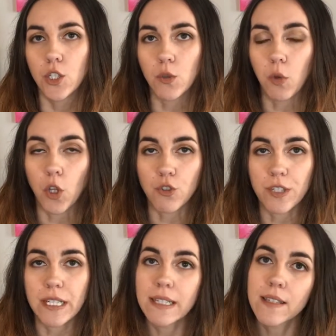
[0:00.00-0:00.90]
do
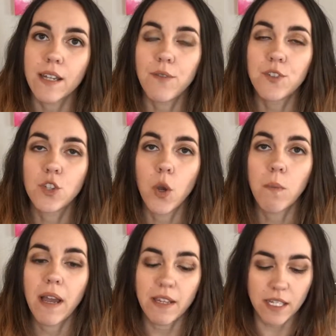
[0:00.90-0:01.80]
laundry and stuff, so
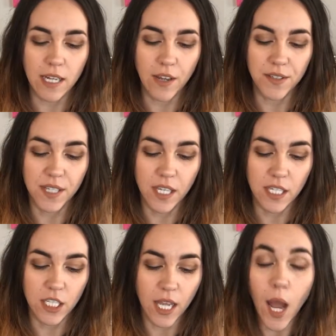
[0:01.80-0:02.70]
my nails
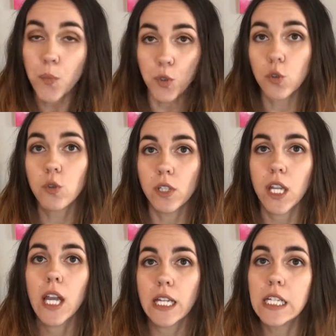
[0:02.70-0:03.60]
get
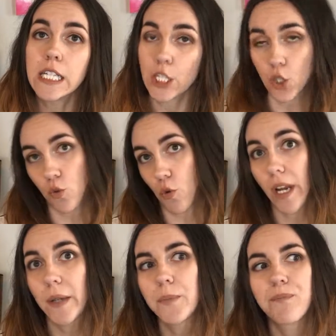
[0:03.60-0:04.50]
absolutely
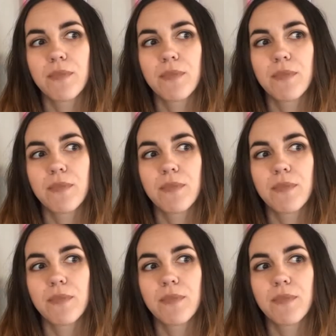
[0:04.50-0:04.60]
destroyed.